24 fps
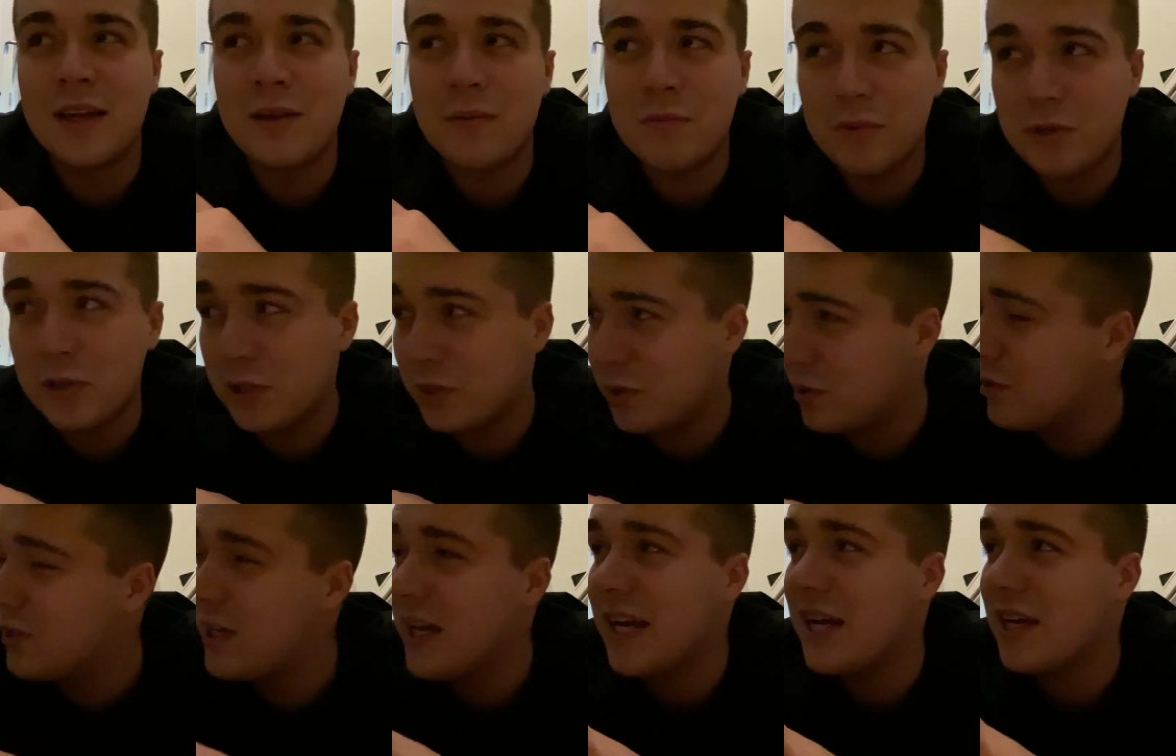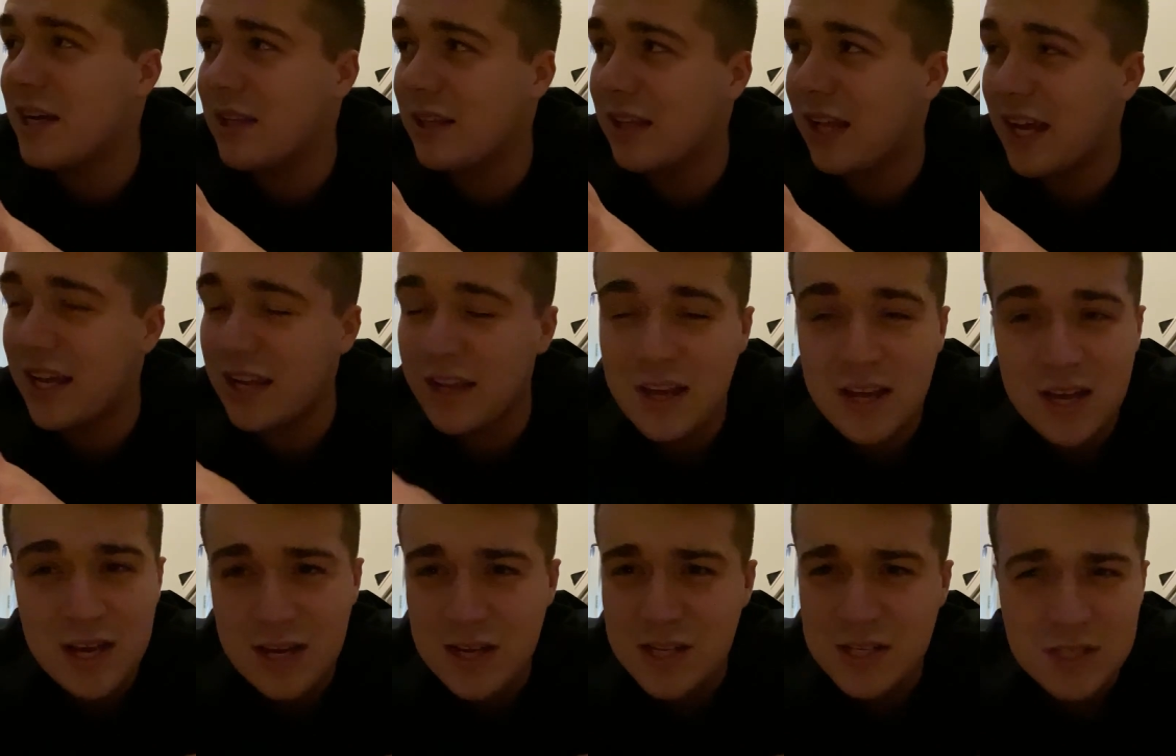I'm going to look at, like,
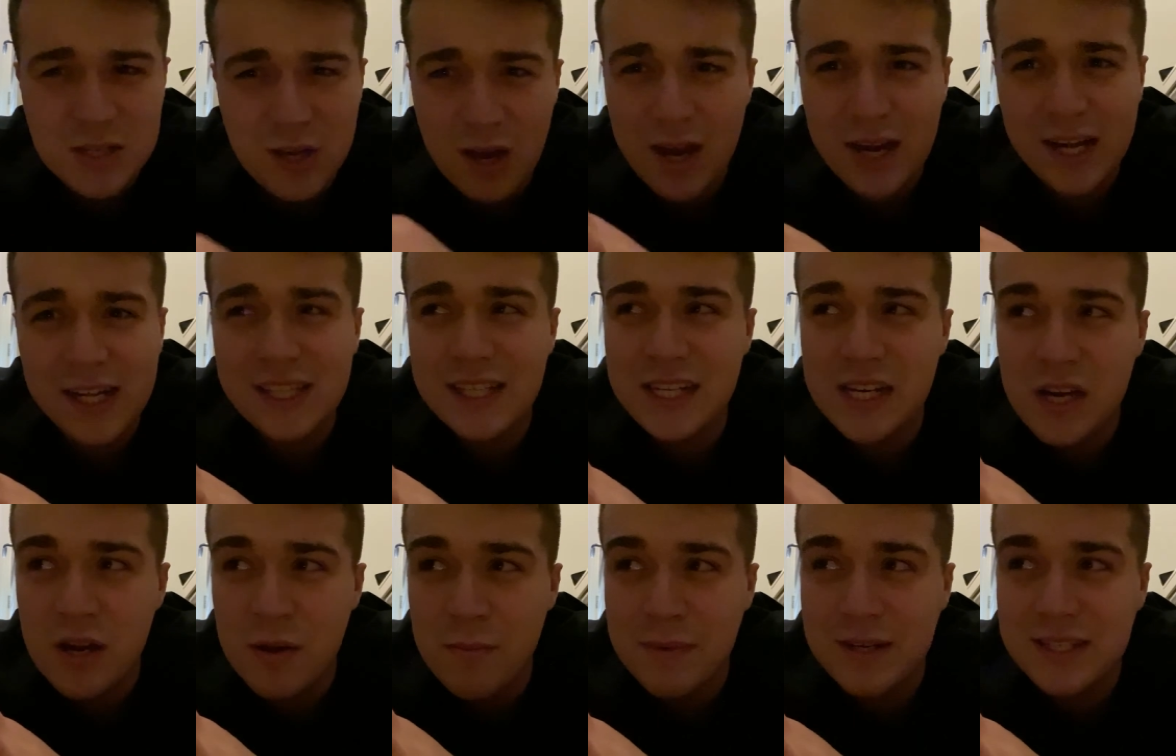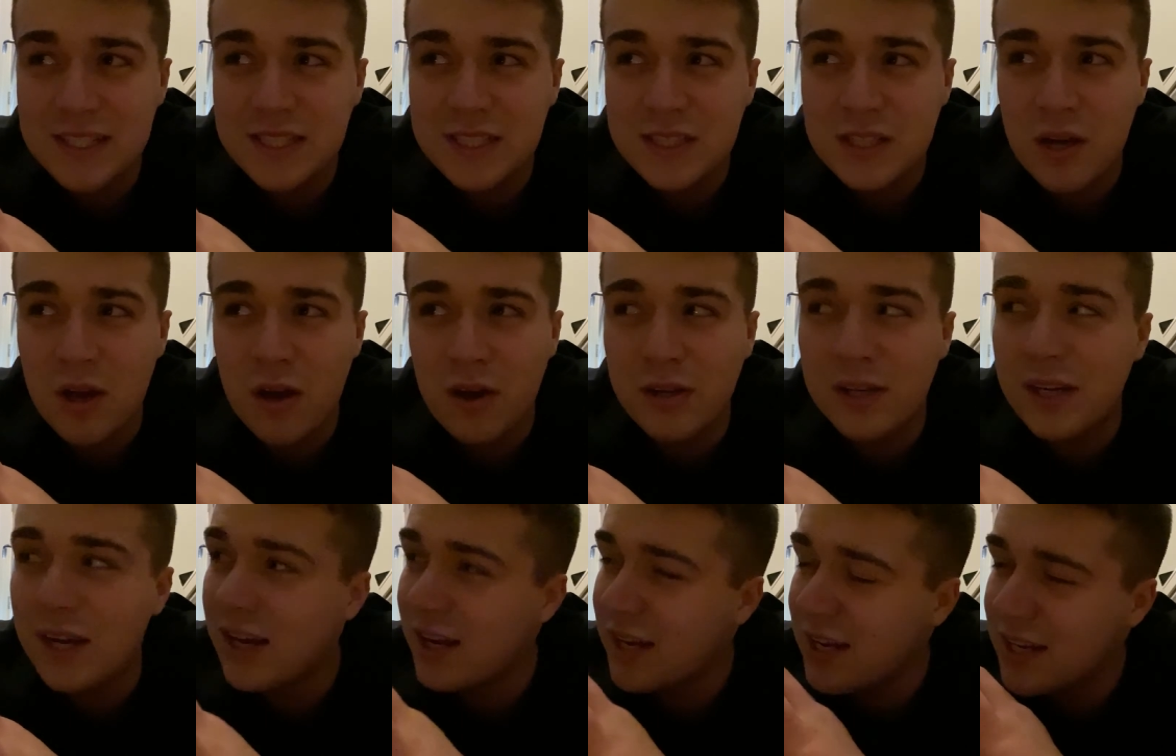start cleaning up my
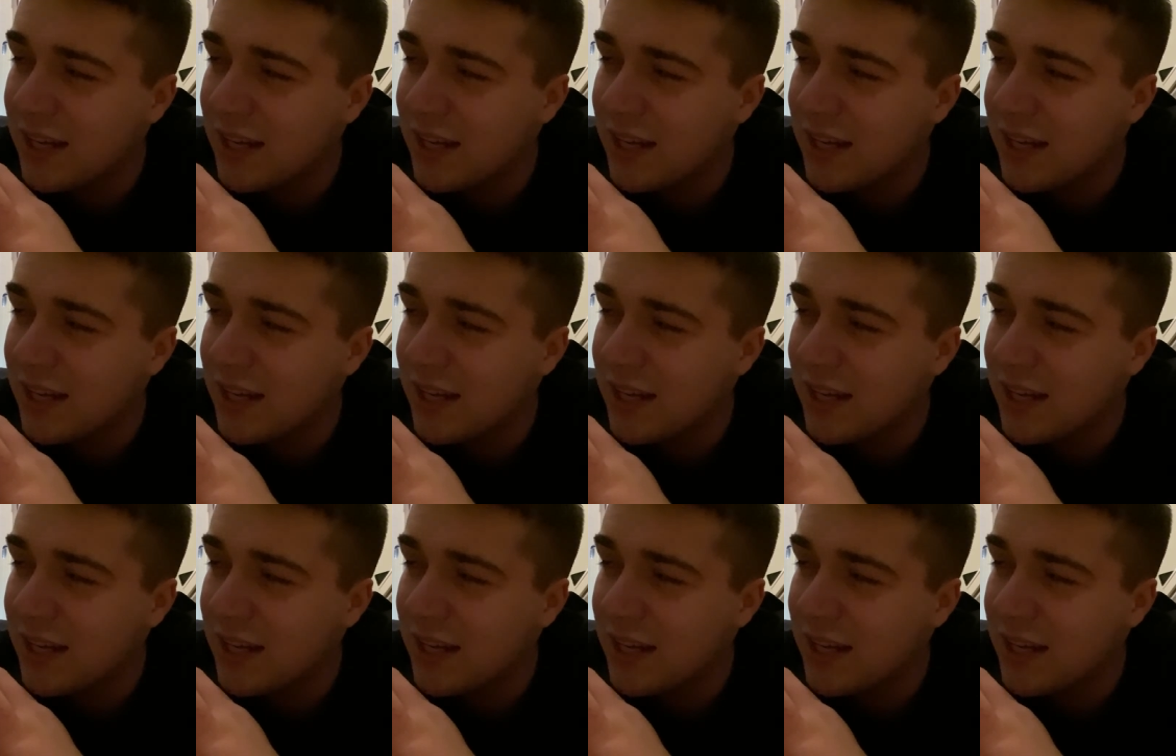Discord.